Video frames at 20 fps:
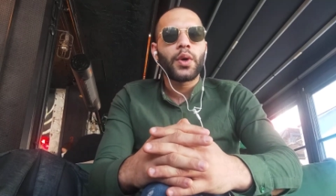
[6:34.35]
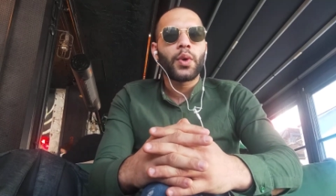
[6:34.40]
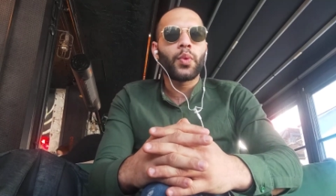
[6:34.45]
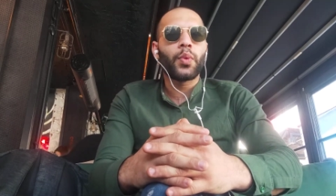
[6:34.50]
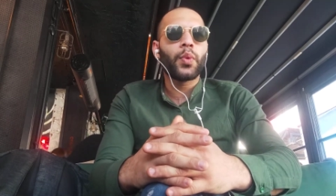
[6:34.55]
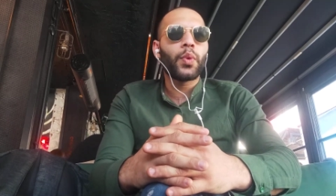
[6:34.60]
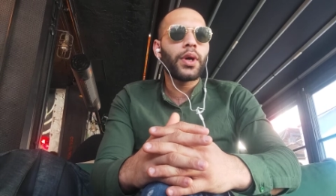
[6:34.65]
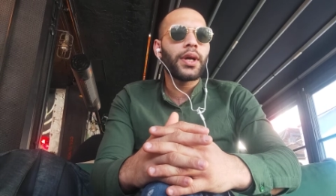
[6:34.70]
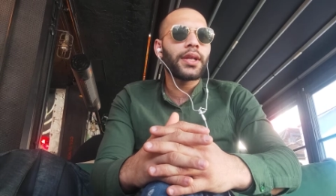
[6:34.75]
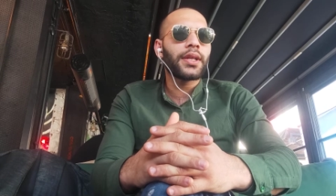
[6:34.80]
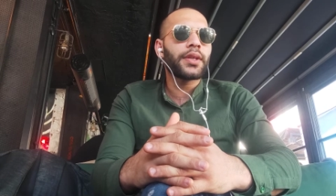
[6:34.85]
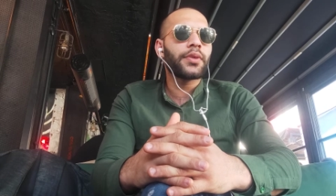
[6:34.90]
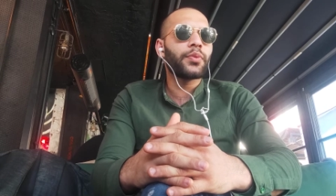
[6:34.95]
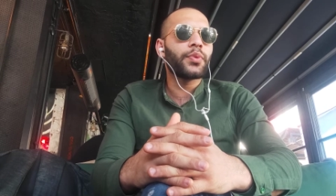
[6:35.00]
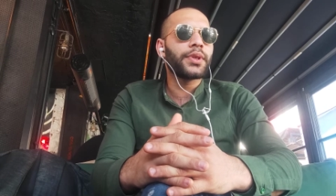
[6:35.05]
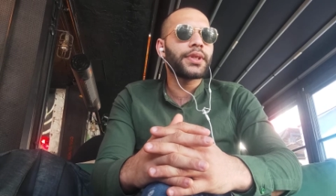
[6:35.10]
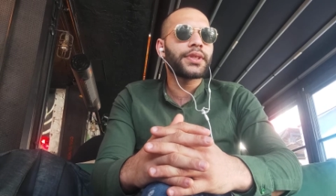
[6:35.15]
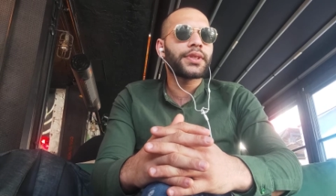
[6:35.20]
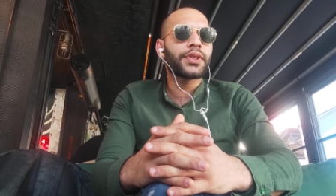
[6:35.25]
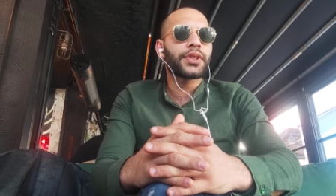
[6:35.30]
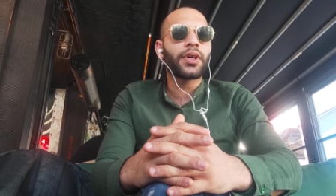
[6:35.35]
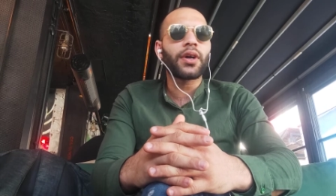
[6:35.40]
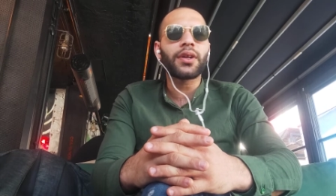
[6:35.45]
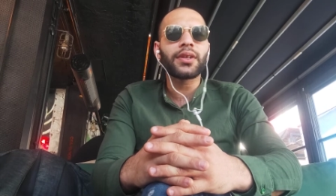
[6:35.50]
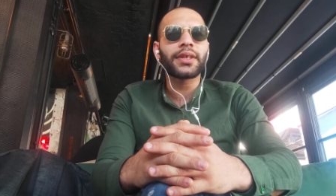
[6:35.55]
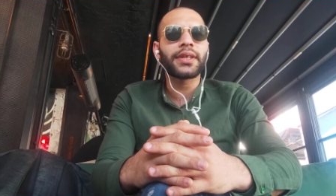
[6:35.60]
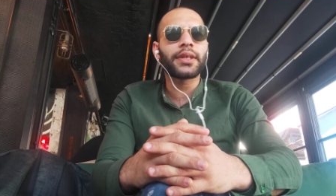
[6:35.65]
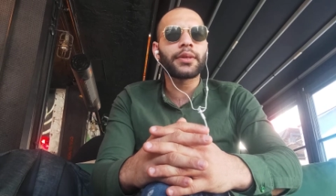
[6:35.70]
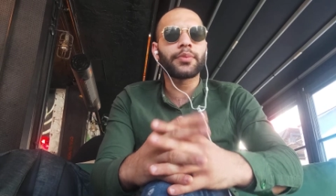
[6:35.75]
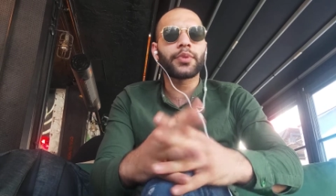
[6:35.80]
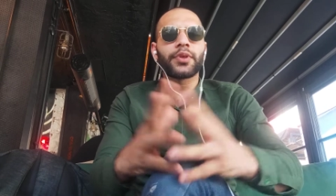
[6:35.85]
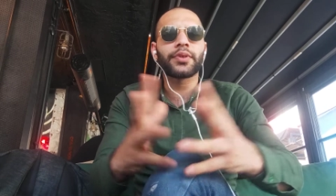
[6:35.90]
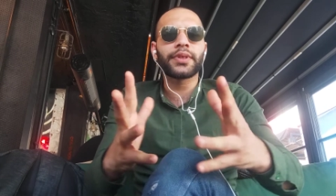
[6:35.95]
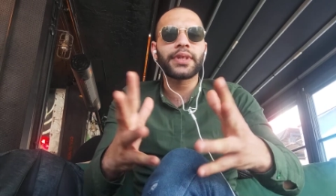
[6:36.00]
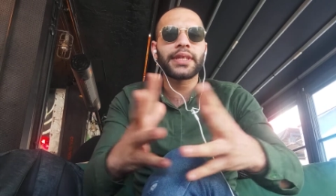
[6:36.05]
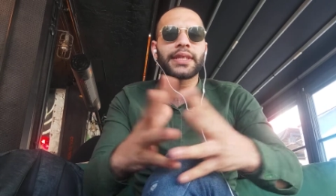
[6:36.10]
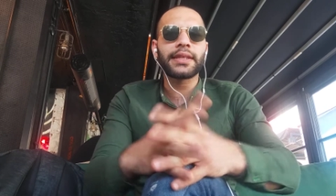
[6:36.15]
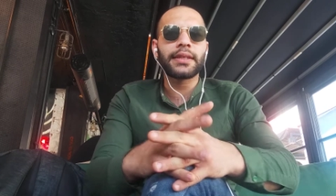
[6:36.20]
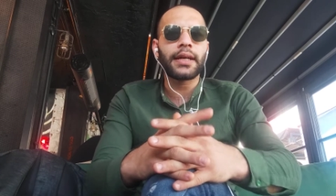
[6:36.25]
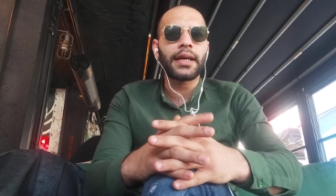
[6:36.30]
Well, we're talking about
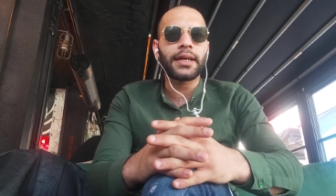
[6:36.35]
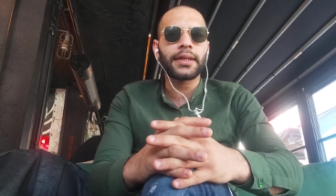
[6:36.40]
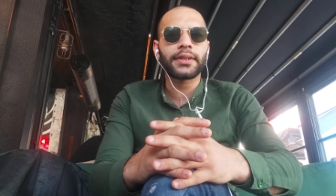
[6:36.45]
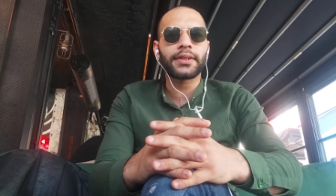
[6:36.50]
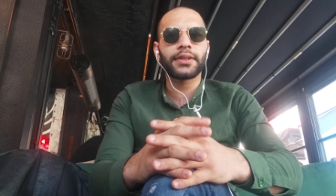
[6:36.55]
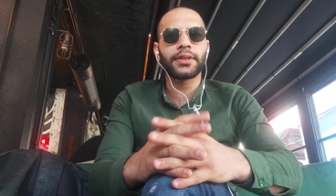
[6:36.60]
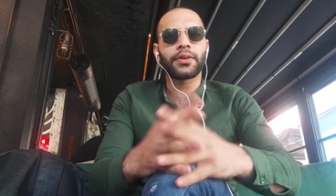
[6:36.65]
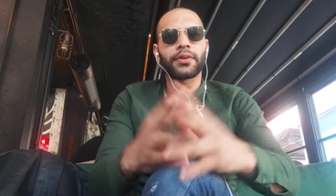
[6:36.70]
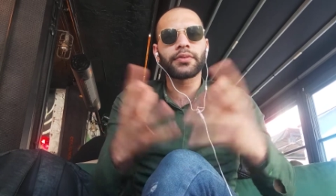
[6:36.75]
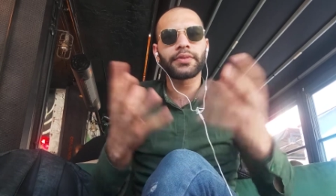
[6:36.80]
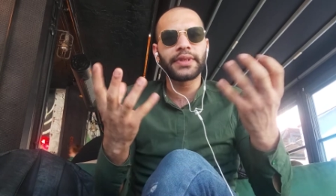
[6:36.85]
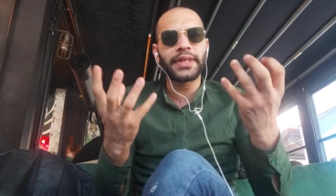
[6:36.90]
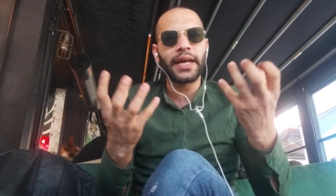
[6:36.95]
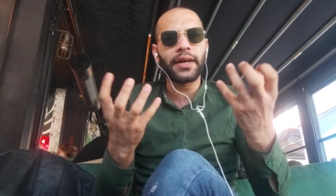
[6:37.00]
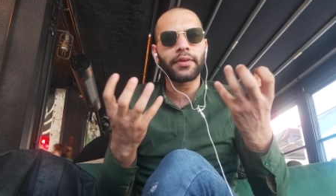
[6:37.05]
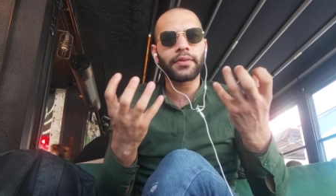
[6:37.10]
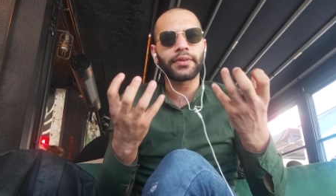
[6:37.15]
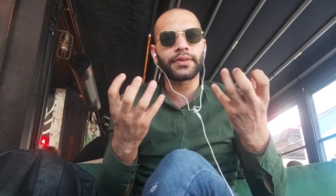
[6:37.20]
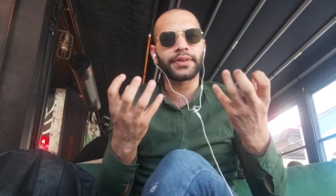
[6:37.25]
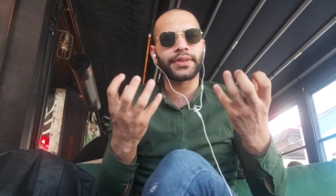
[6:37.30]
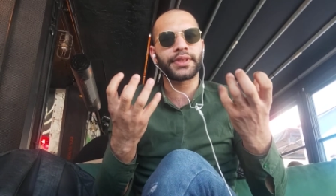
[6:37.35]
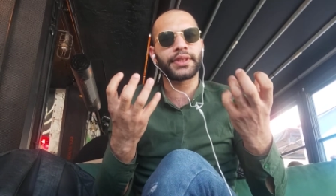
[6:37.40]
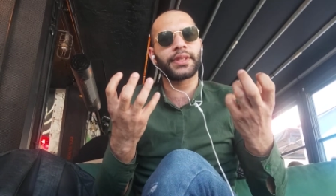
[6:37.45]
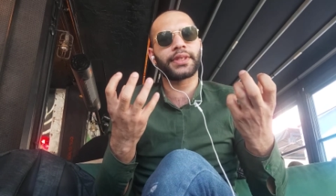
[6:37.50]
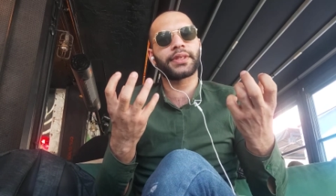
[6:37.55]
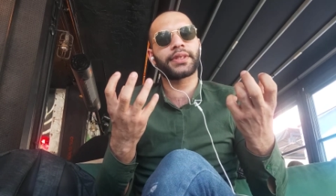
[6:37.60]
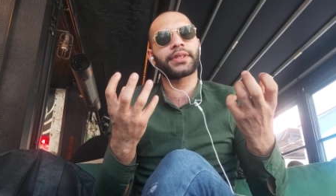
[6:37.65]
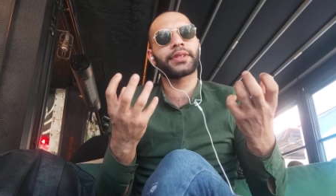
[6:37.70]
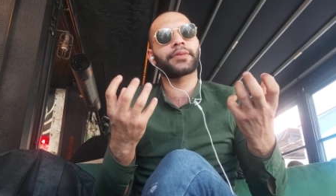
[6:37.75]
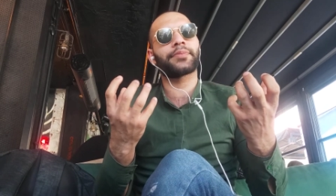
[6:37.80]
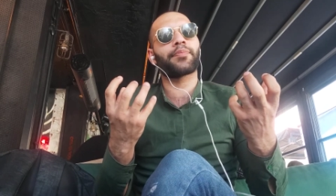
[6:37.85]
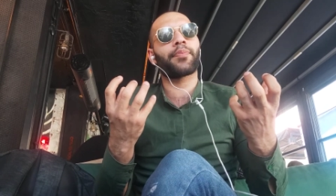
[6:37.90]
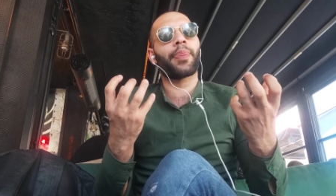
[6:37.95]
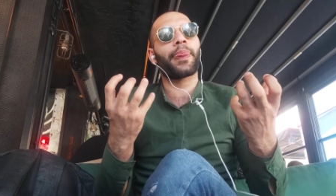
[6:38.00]
it like your neurons is